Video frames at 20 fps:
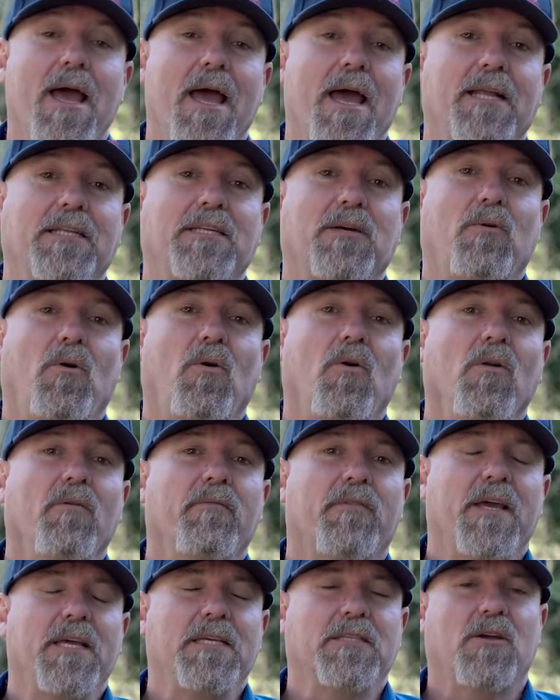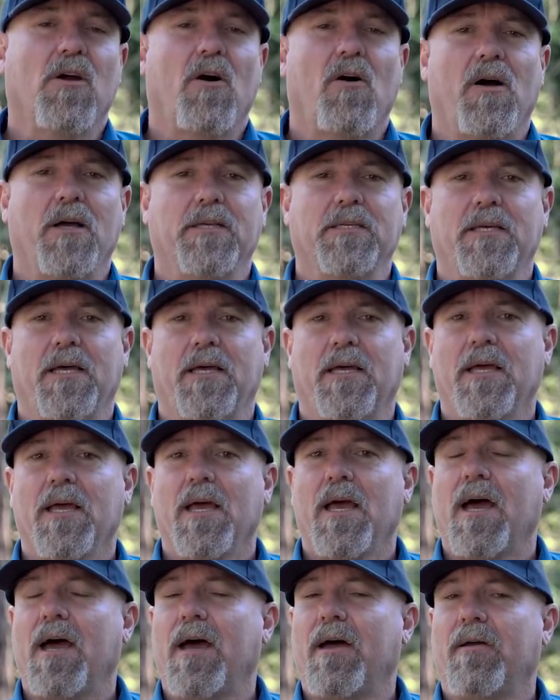And so all of these guys are
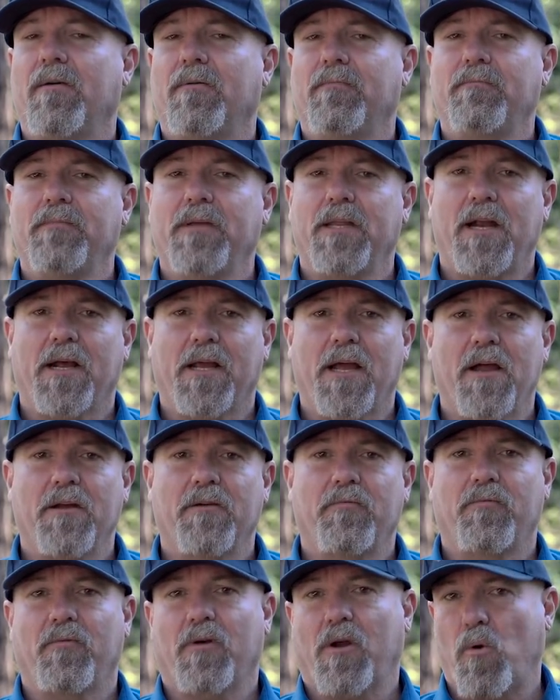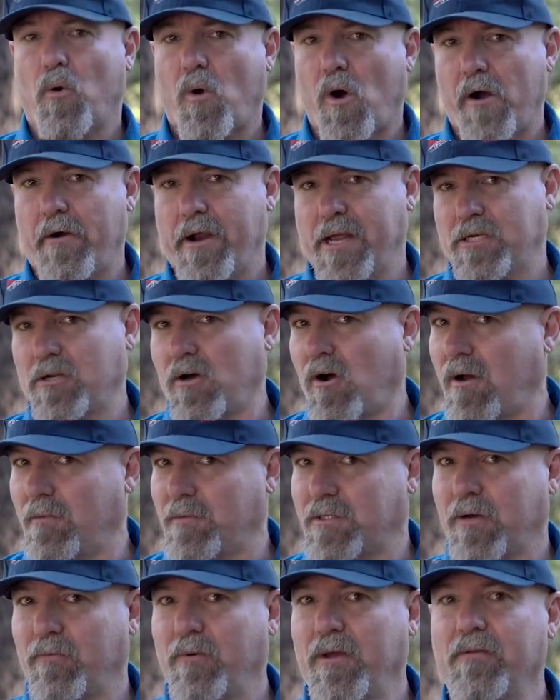going to require our time.
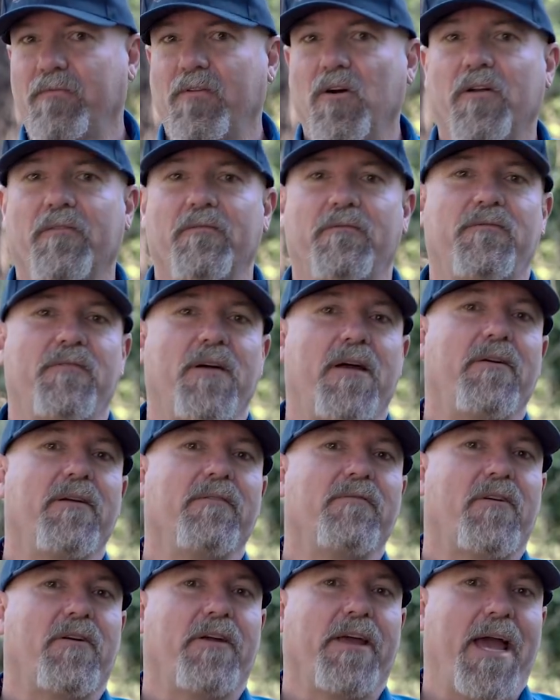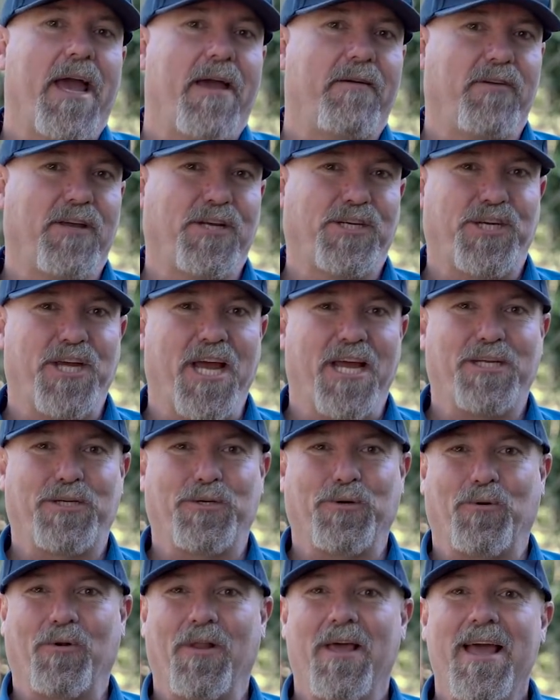So we've got a very, very heavy
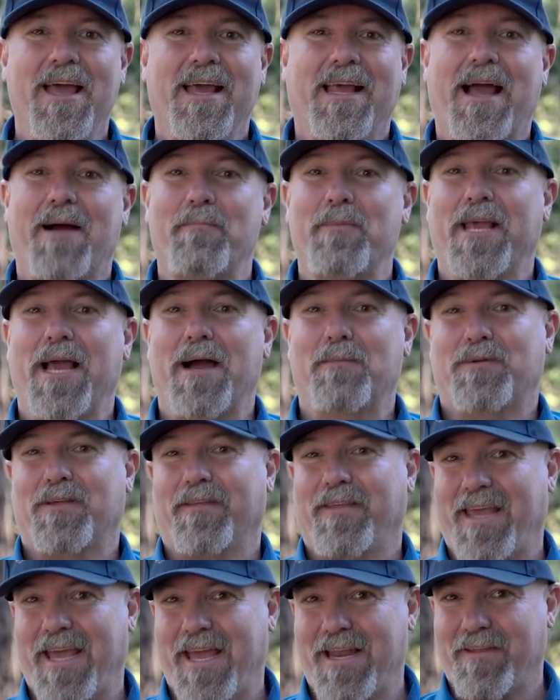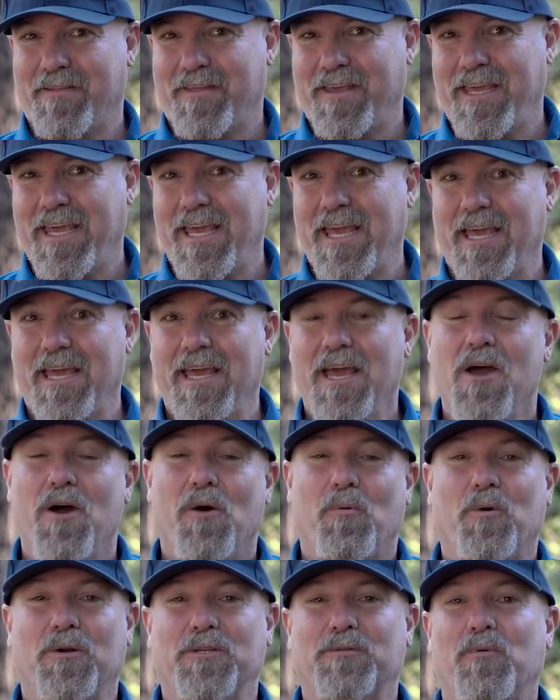schedule coming up to the end of the year.
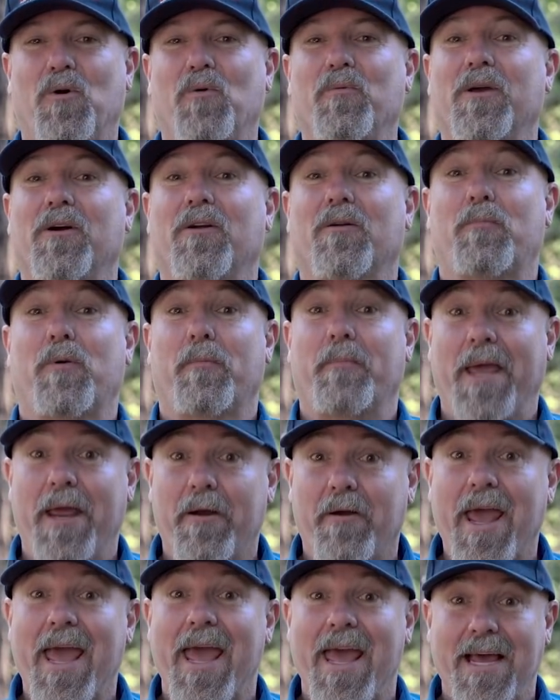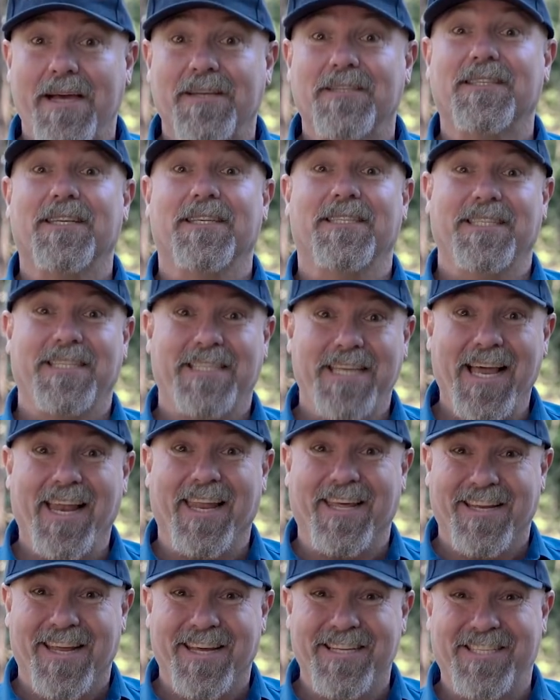What's more, we've got to prepare a house to sell
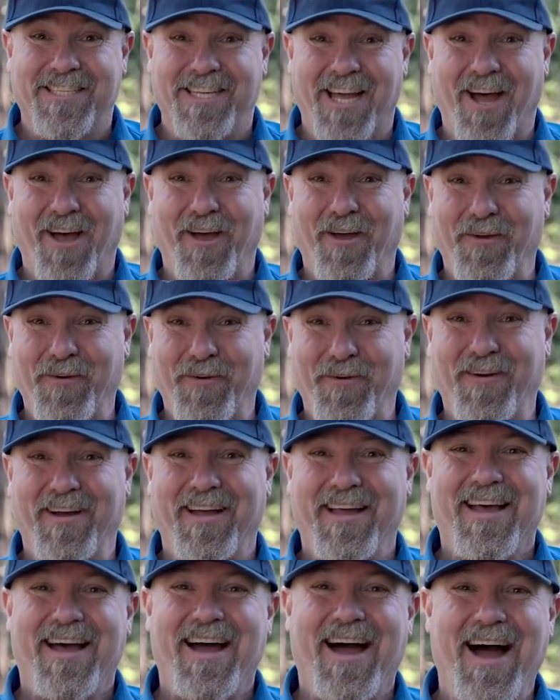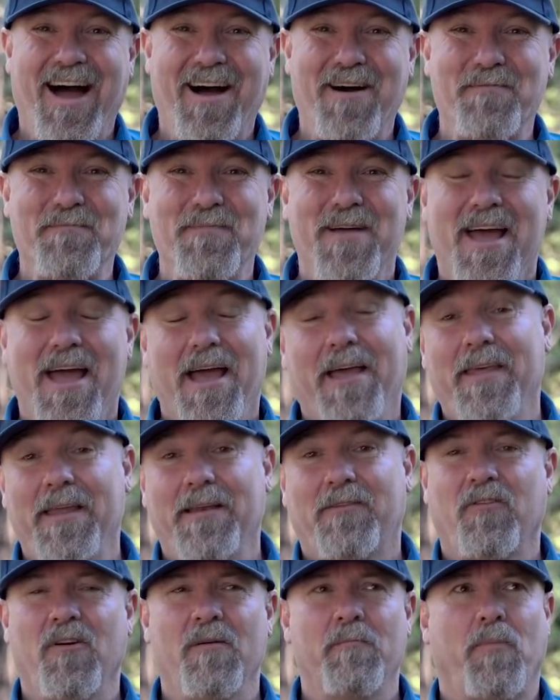it. So, and then
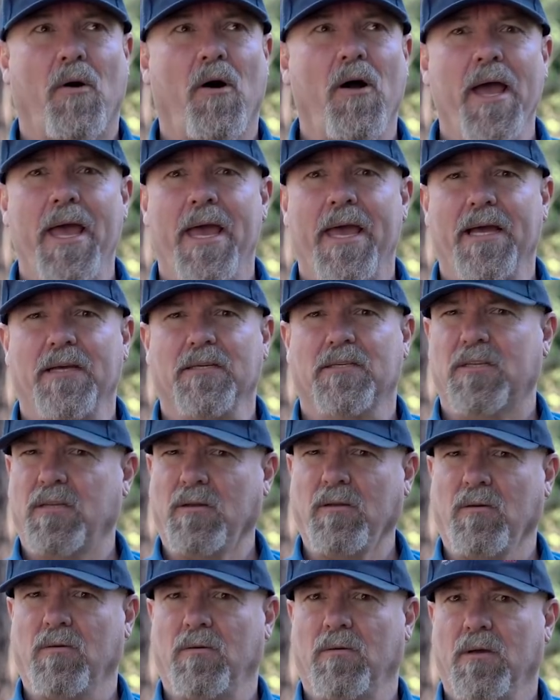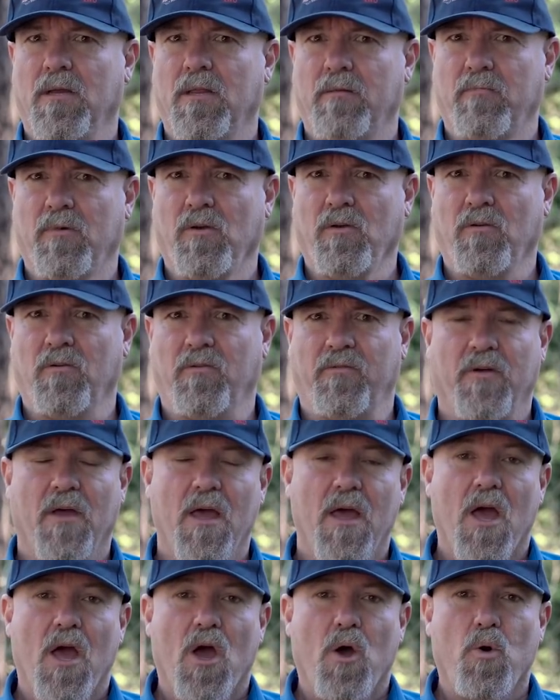try and buy a house too and move.
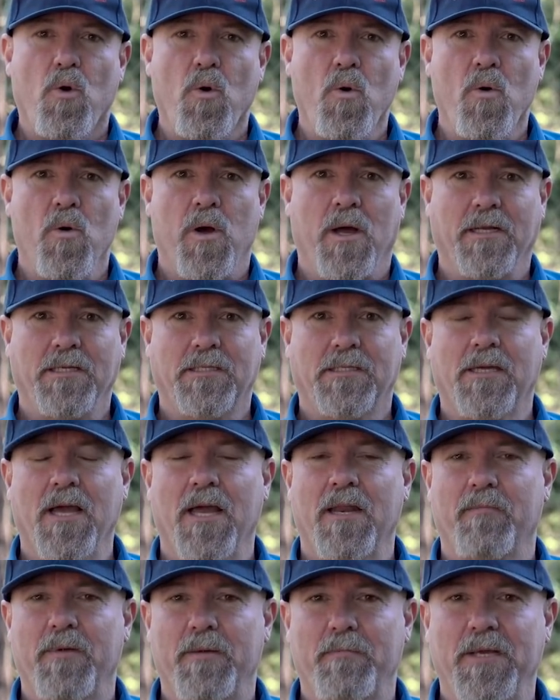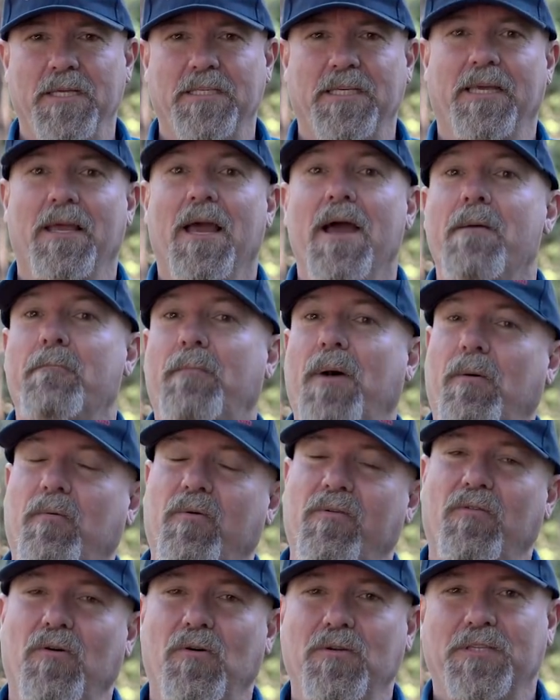Whew, it's going to be busy. But
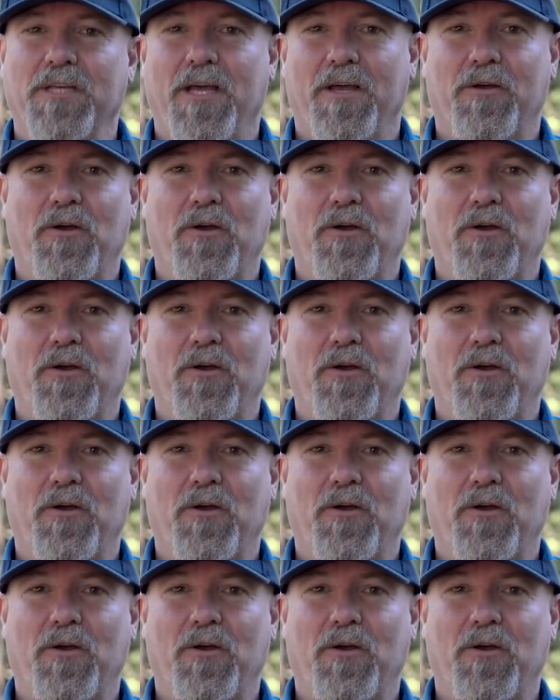we've also